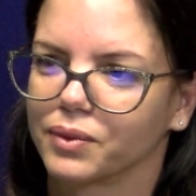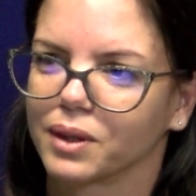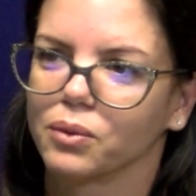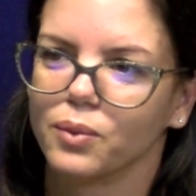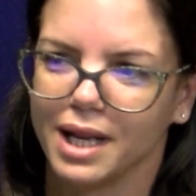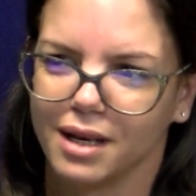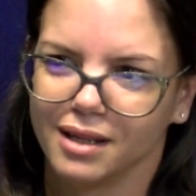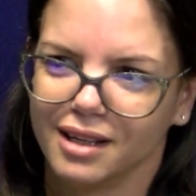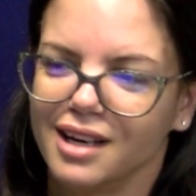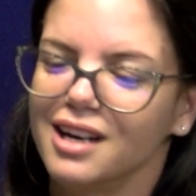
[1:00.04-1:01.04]
Well,
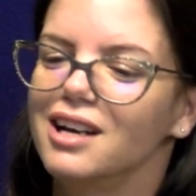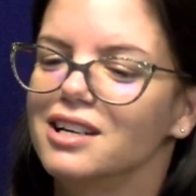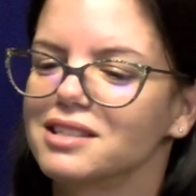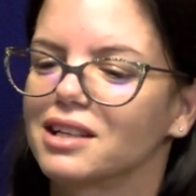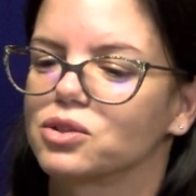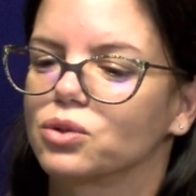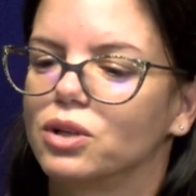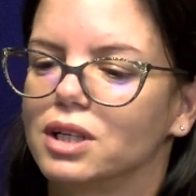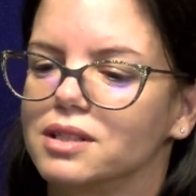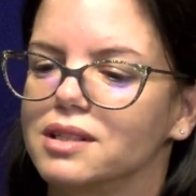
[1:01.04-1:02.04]
such
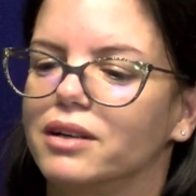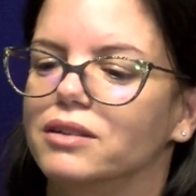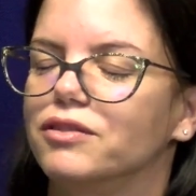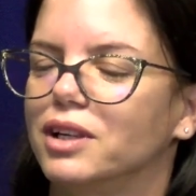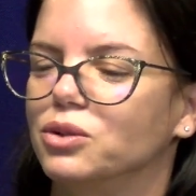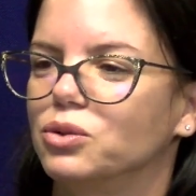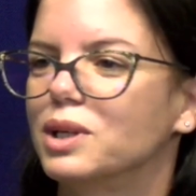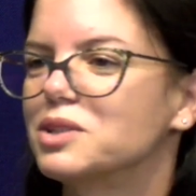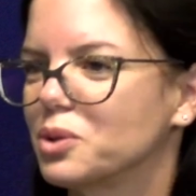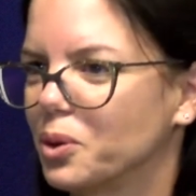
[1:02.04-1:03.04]
calls are referred to
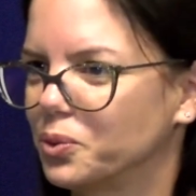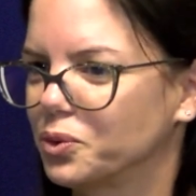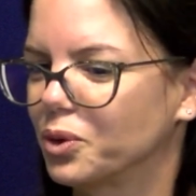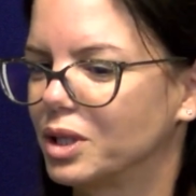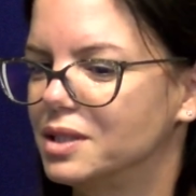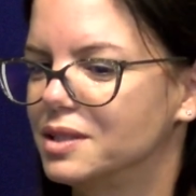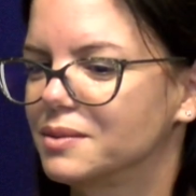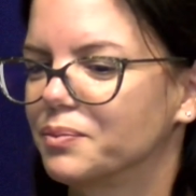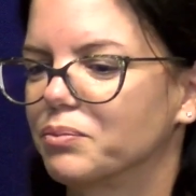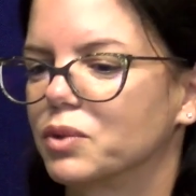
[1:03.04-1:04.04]
as cold calls
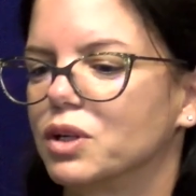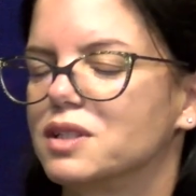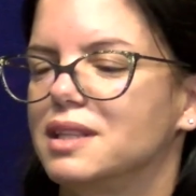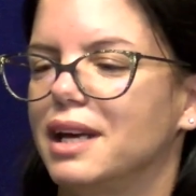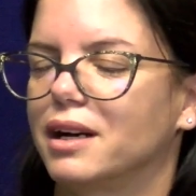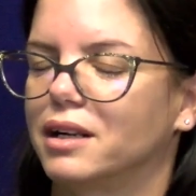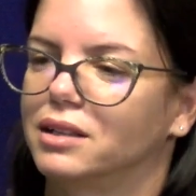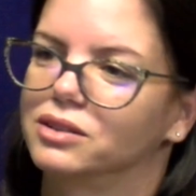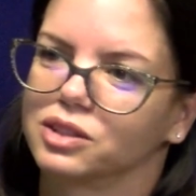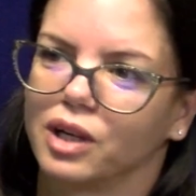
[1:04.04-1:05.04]
because they are
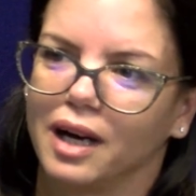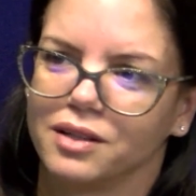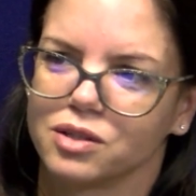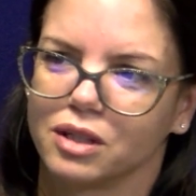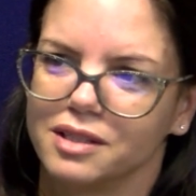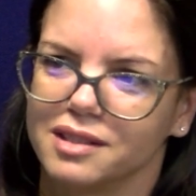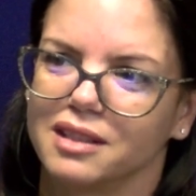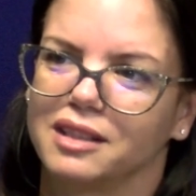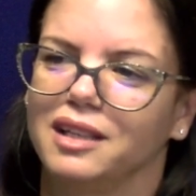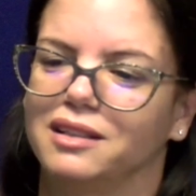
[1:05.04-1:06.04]

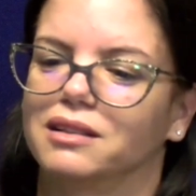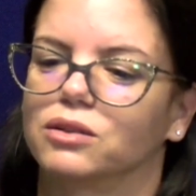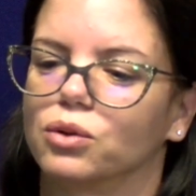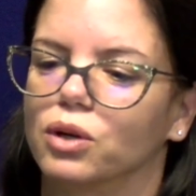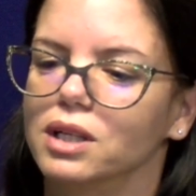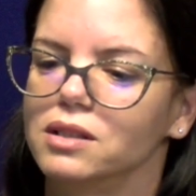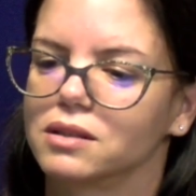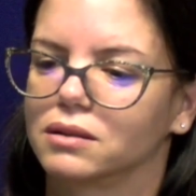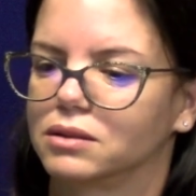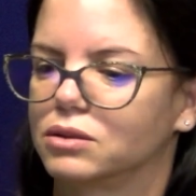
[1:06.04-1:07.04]
unsolicited calls,
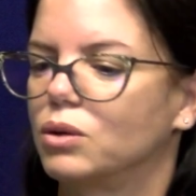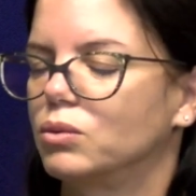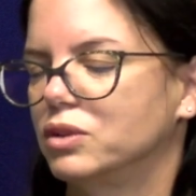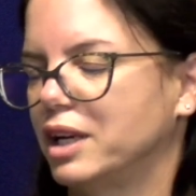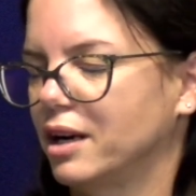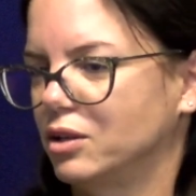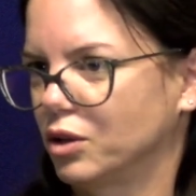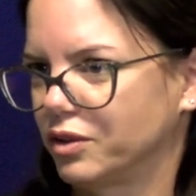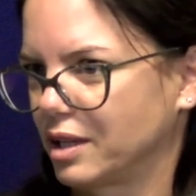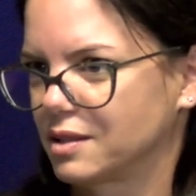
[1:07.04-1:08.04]
so they are
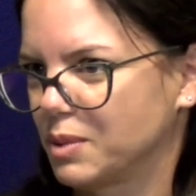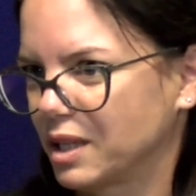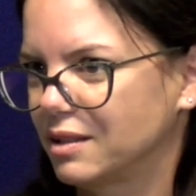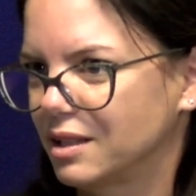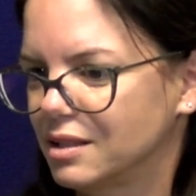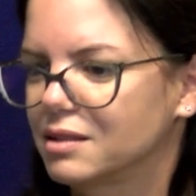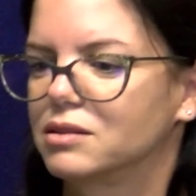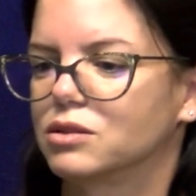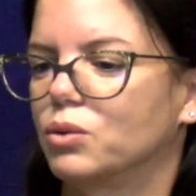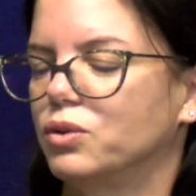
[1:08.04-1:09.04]
not expected,
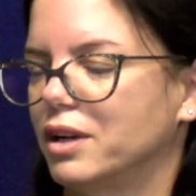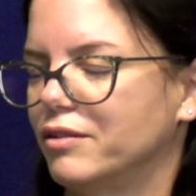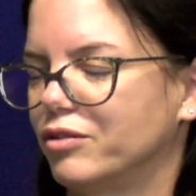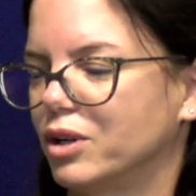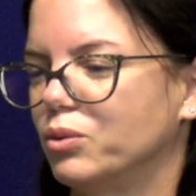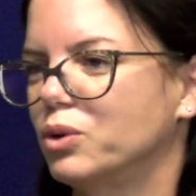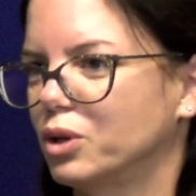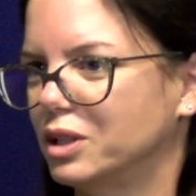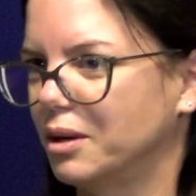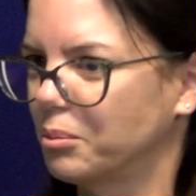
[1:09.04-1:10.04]
so therefore we
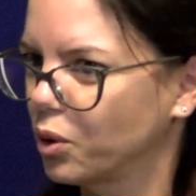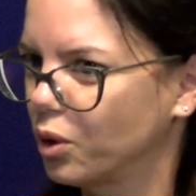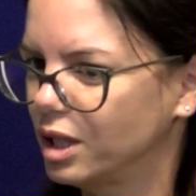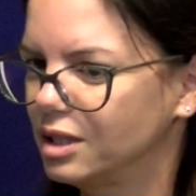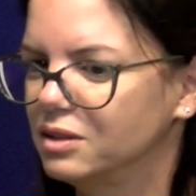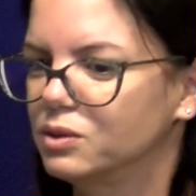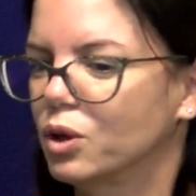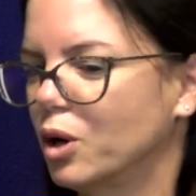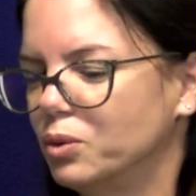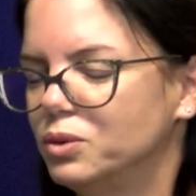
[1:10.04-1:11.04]
call them
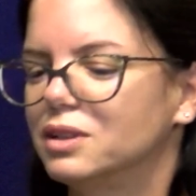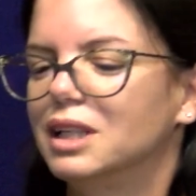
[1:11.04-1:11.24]
cold,